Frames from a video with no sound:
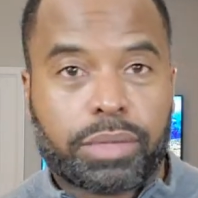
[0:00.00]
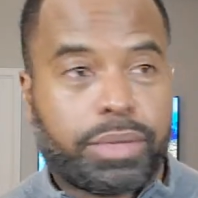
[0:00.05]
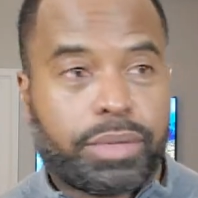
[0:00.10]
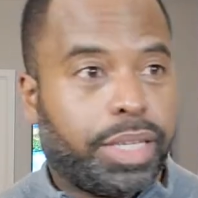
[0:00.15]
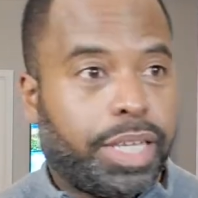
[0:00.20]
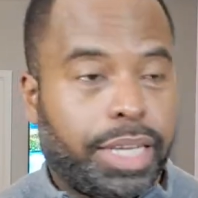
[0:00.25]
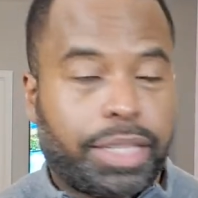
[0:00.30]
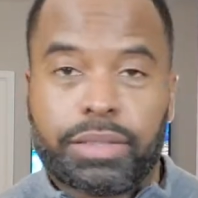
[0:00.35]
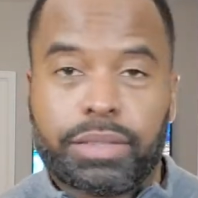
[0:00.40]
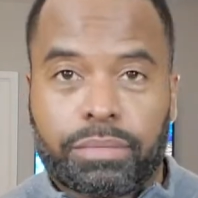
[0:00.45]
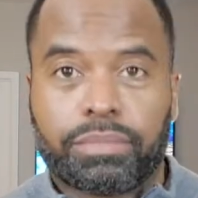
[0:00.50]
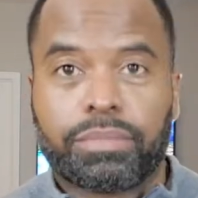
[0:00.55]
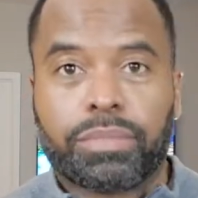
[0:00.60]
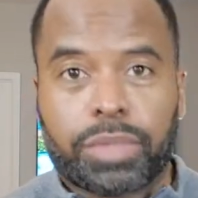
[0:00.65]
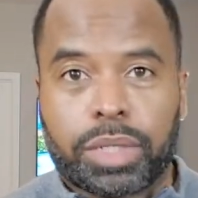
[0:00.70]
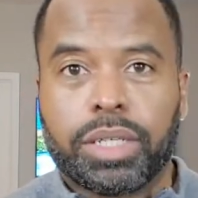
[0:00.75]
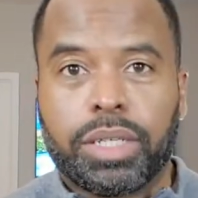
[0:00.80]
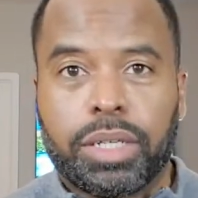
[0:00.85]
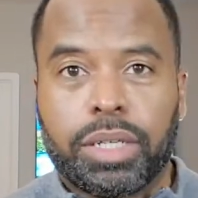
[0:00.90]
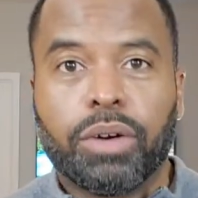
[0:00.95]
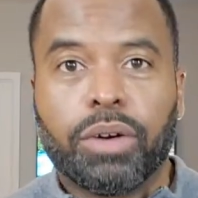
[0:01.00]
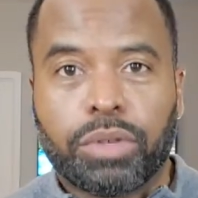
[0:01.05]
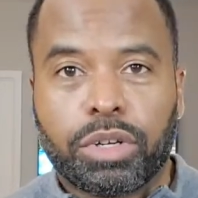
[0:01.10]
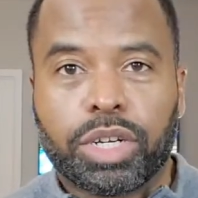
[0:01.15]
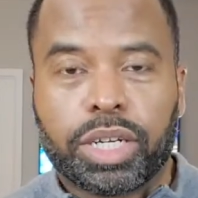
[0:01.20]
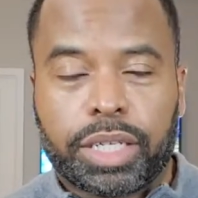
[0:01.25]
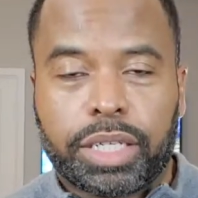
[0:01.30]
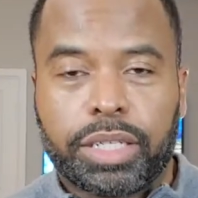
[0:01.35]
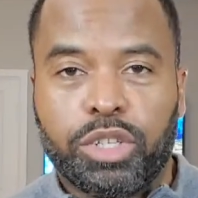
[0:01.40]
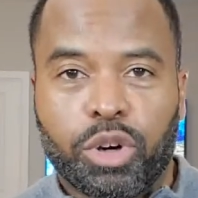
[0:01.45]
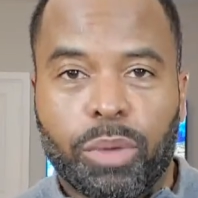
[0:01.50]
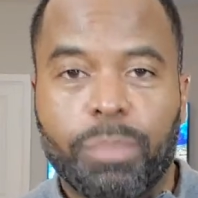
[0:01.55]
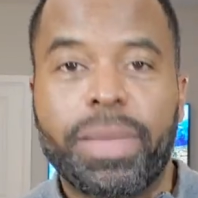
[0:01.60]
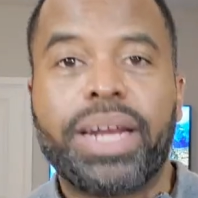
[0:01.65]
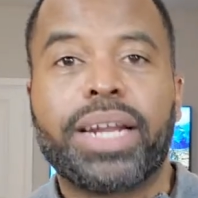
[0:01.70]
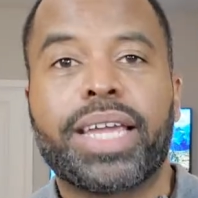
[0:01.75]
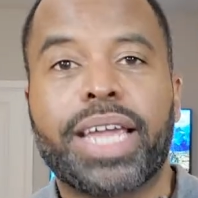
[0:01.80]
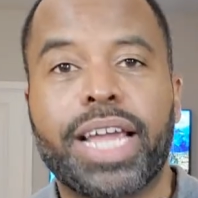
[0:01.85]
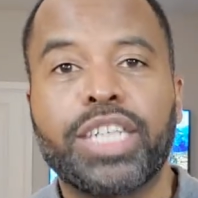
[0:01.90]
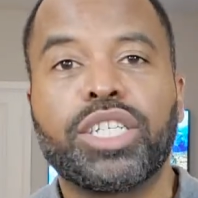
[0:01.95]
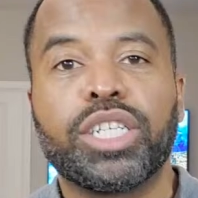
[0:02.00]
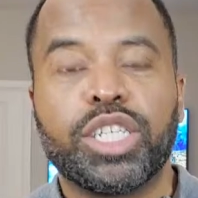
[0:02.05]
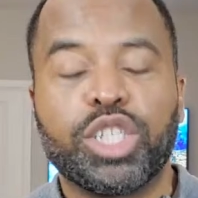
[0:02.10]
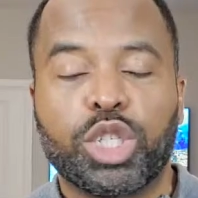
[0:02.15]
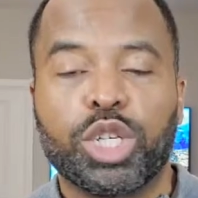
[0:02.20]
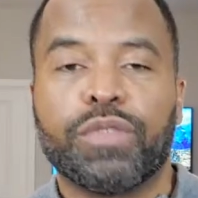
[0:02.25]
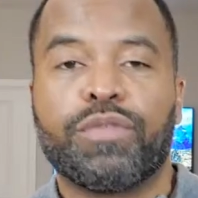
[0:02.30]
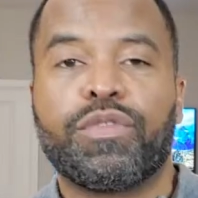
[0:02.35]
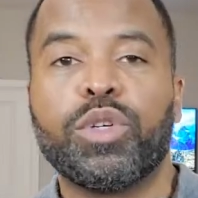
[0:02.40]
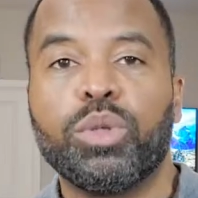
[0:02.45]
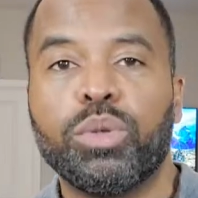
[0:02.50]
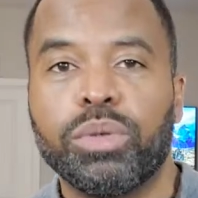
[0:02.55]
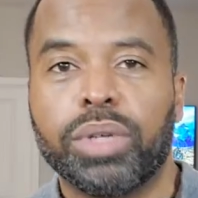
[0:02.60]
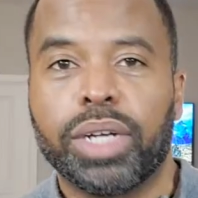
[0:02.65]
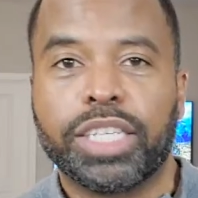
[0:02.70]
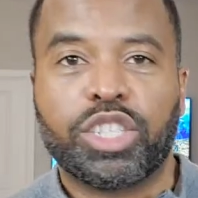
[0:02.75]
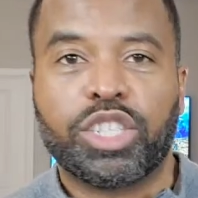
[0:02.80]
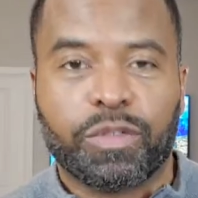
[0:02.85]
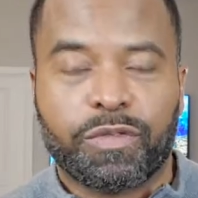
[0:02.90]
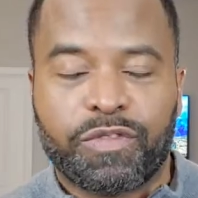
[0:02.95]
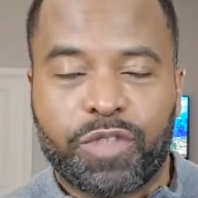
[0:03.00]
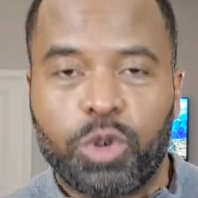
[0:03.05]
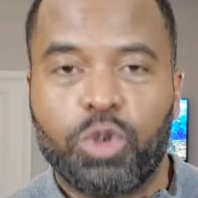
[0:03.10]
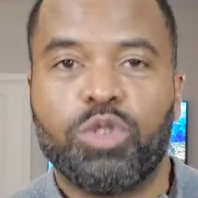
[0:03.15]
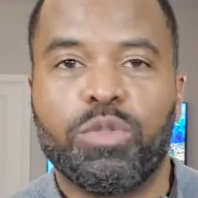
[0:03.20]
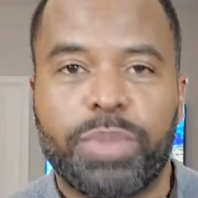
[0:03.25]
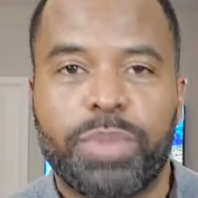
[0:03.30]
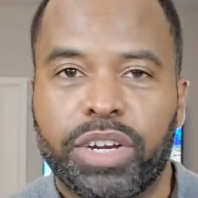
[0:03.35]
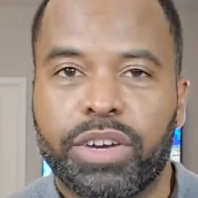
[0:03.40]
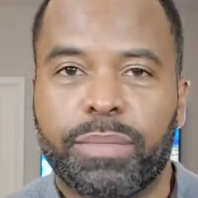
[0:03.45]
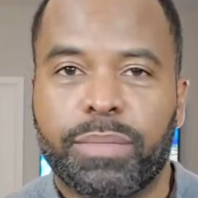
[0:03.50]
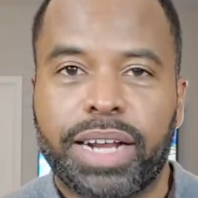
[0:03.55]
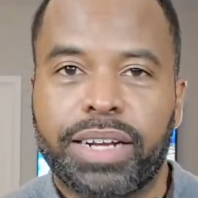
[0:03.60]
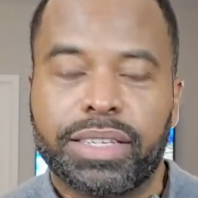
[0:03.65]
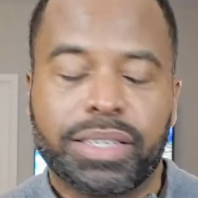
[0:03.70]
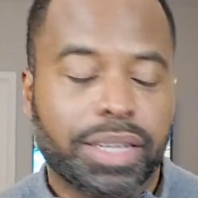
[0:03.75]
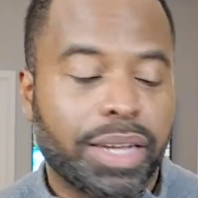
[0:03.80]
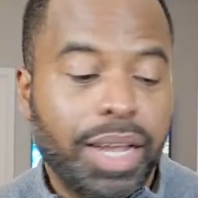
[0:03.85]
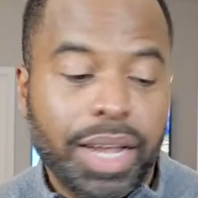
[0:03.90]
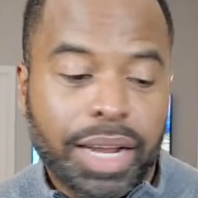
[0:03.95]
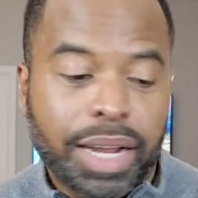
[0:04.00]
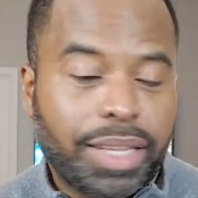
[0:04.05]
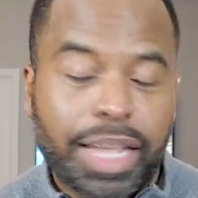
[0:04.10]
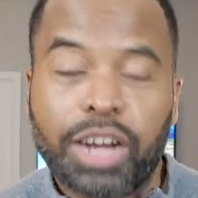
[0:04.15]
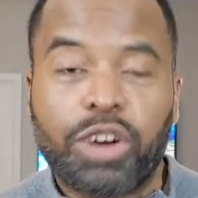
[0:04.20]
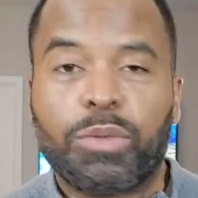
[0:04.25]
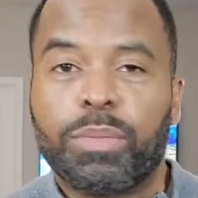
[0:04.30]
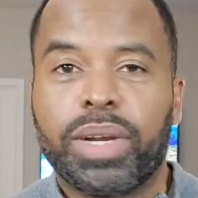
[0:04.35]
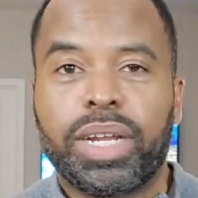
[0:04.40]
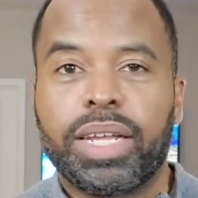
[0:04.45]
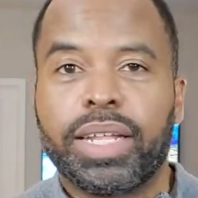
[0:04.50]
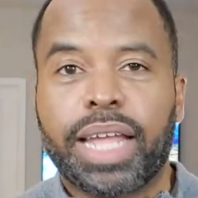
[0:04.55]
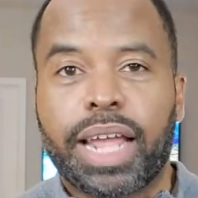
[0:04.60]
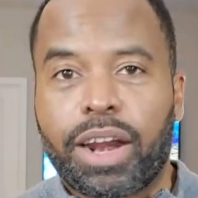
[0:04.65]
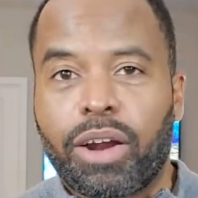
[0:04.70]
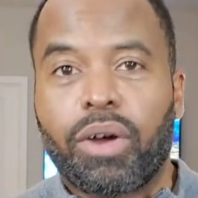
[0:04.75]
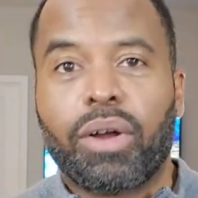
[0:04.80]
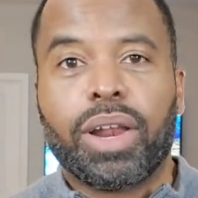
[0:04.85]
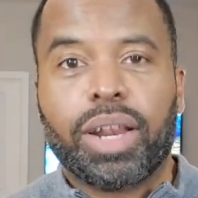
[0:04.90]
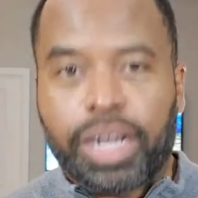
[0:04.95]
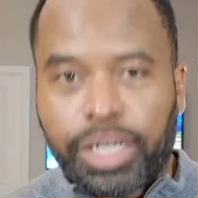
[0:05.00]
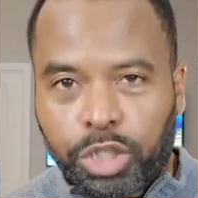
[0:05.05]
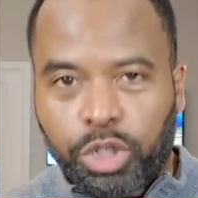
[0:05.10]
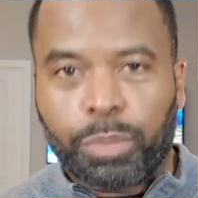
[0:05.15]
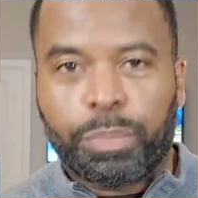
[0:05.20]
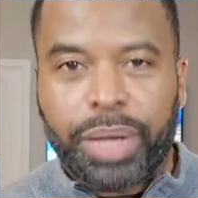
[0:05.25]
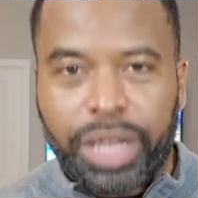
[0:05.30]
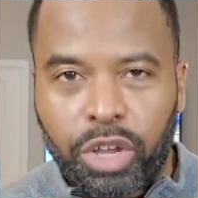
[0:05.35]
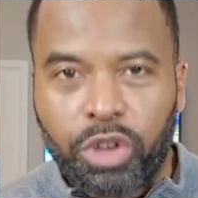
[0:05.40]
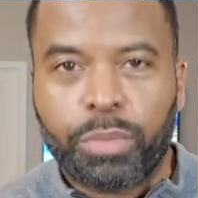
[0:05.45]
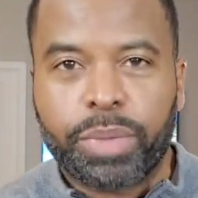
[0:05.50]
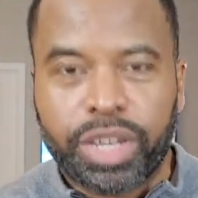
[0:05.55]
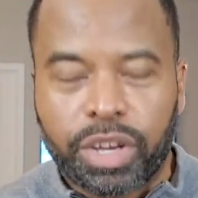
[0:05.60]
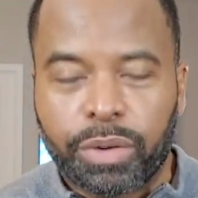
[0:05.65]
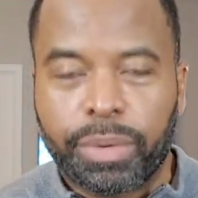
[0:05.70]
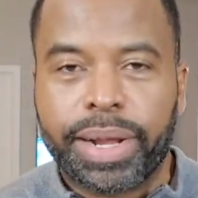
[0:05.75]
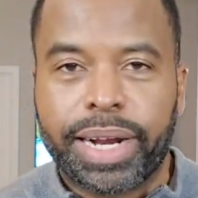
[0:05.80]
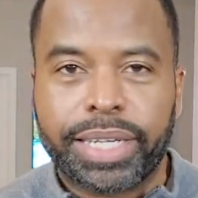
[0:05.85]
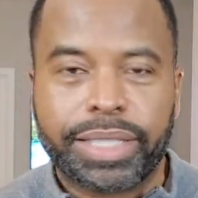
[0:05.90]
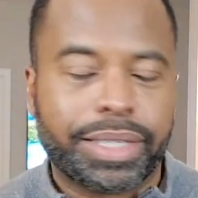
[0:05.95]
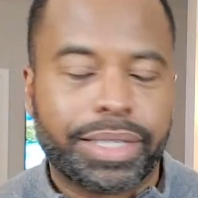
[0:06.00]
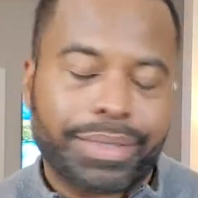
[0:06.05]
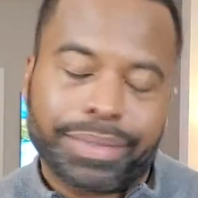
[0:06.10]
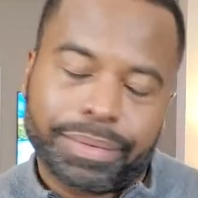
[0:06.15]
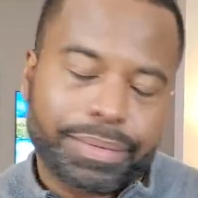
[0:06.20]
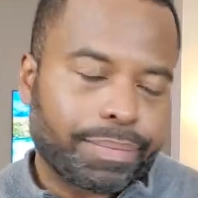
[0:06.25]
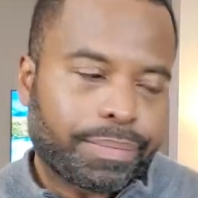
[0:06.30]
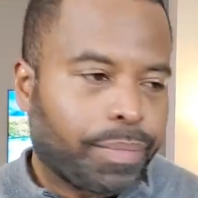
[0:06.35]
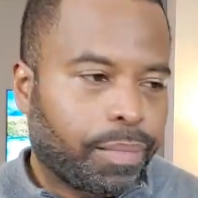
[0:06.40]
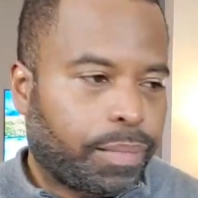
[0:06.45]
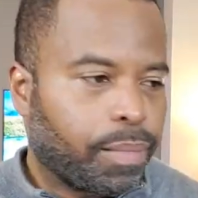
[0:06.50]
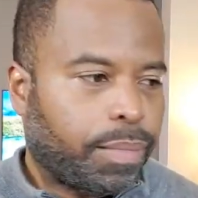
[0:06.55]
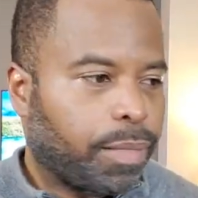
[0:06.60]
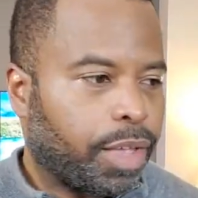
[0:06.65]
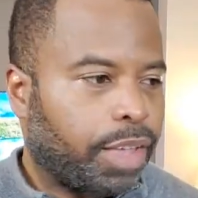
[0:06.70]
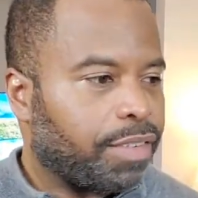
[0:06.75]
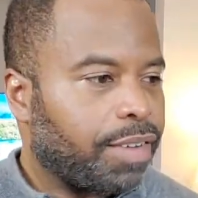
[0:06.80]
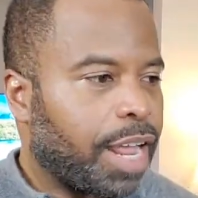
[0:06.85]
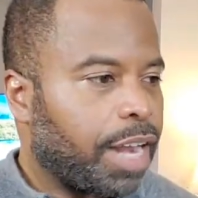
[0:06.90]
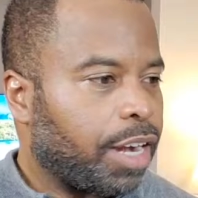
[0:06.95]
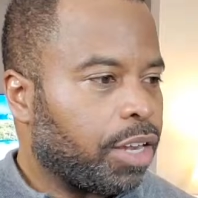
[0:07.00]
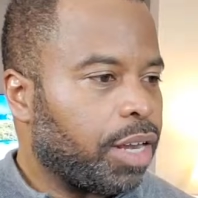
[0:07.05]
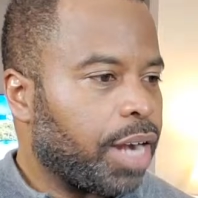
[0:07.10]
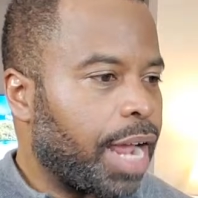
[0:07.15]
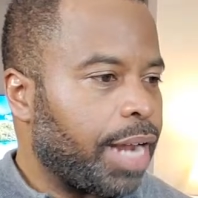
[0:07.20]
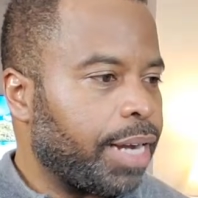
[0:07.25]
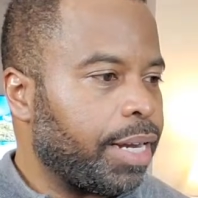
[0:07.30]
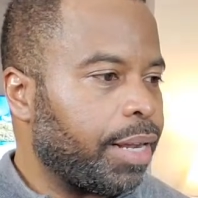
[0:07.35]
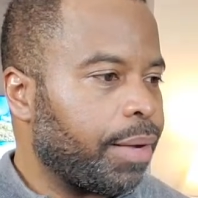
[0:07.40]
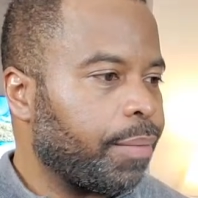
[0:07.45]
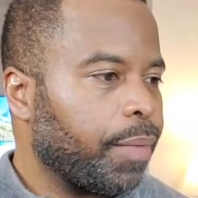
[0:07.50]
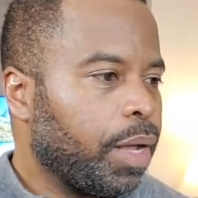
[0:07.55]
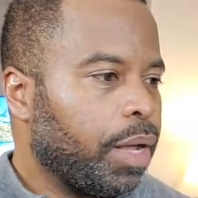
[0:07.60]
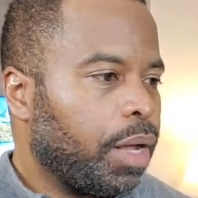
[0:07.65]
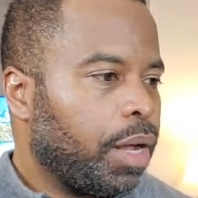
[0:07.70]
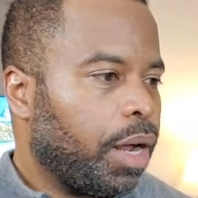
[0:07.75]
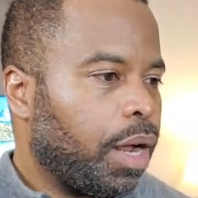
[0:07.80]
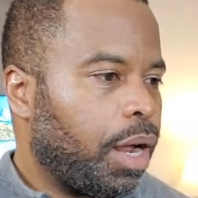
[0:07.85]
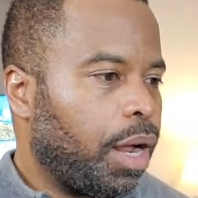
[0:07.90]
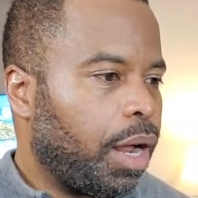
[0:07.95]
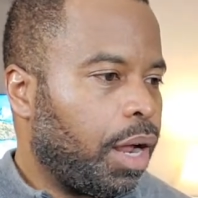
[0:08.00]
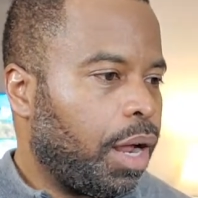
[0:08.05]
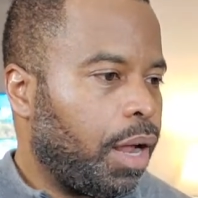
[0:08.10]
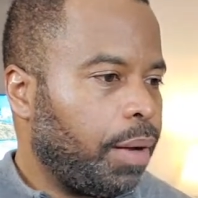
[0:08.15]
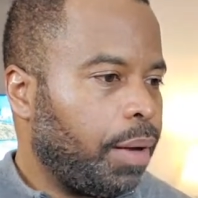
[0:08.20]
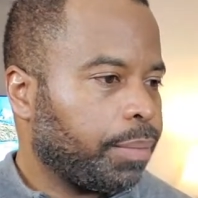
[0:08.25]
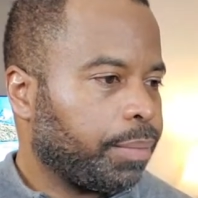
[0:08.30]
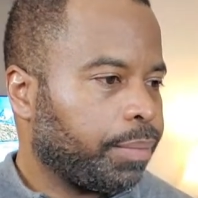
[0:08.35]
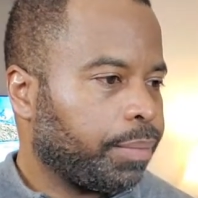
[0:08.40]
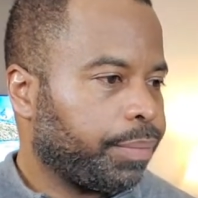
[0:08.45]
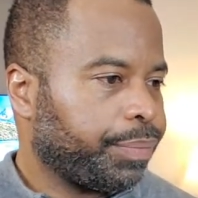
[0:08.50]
get, you know, your medication is your food. Let your food be your medicine. They don't believe that at all. Let your pill be your medicine. It's not a good idea. Uh huh.